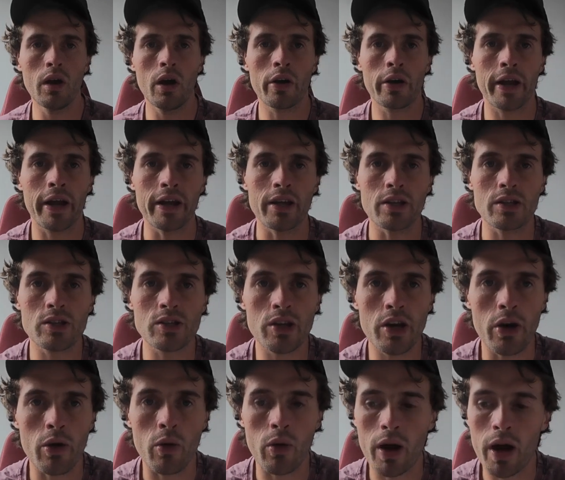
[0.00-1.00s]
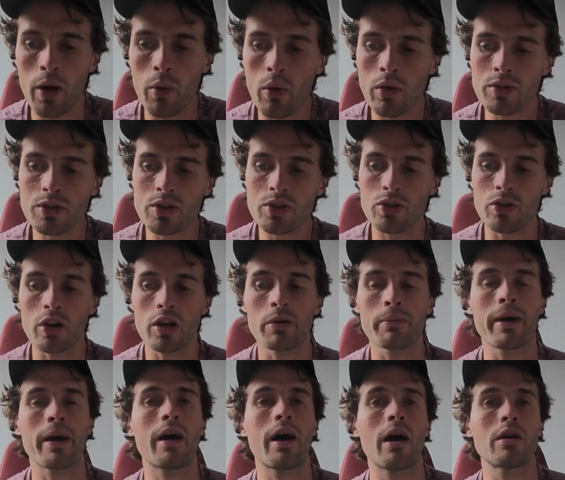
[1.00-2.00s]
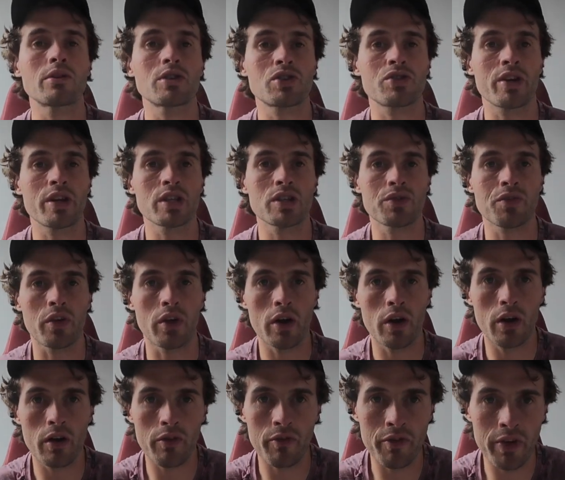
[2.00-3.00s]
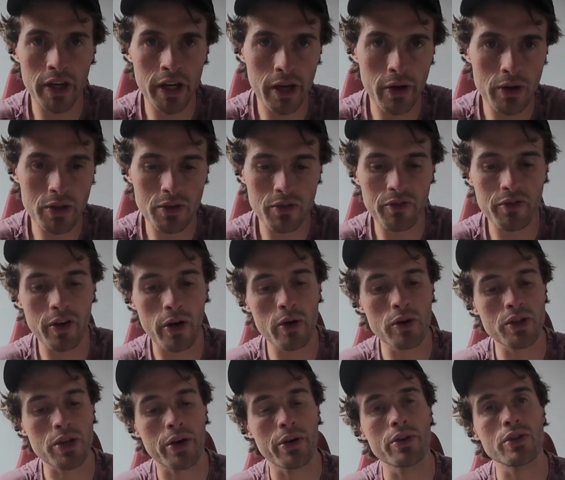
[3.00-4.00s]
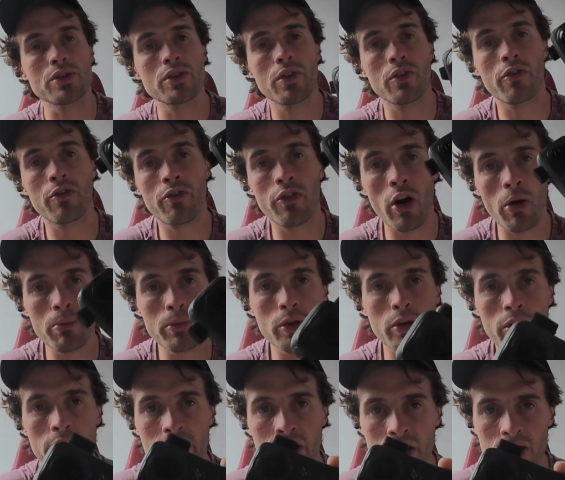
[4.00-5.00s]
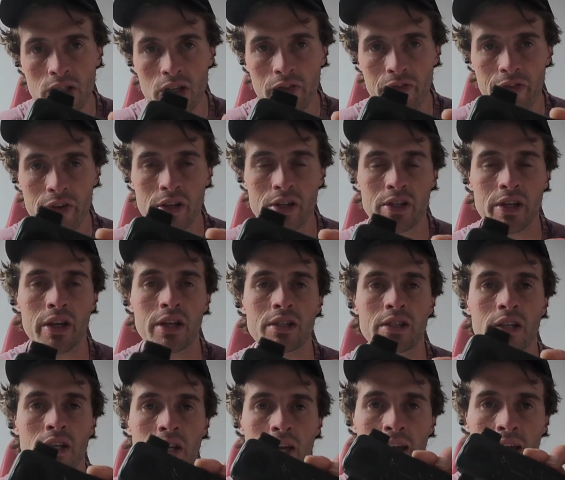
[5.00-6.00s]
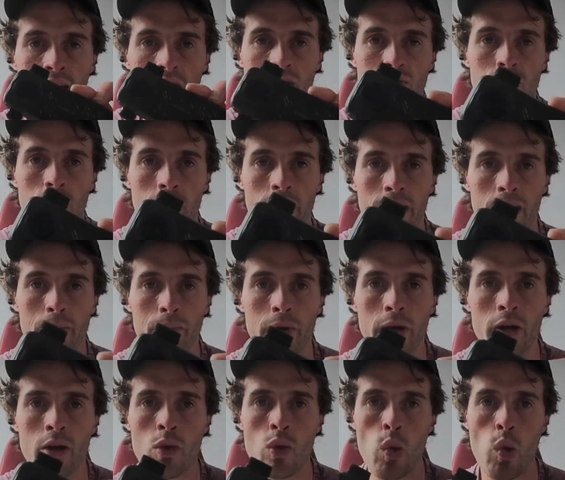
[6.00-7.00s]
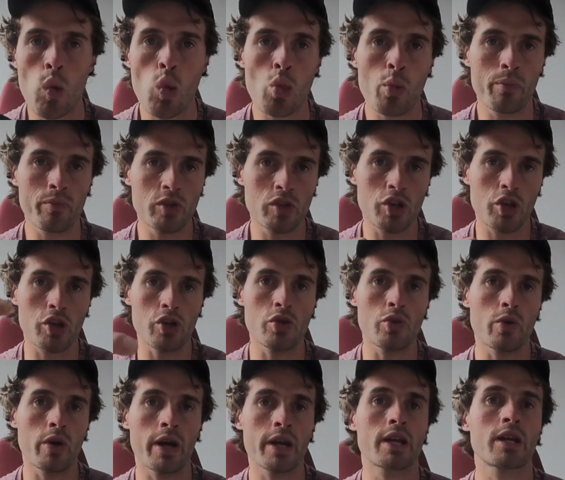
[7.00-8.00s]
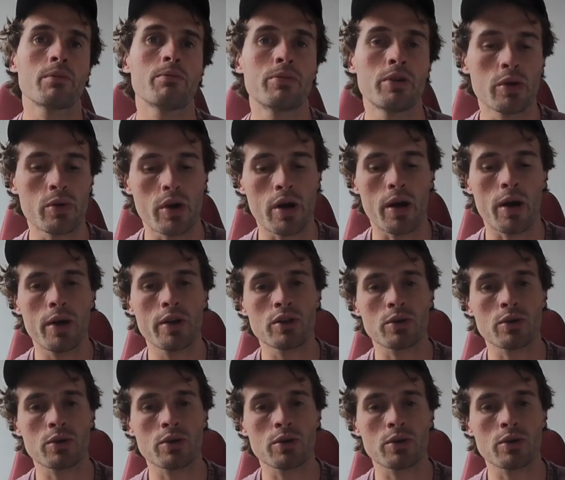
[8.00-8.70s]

Okay, so I want to talk about how to transfer videos and photos from your Insta360 X4 camera to a computer.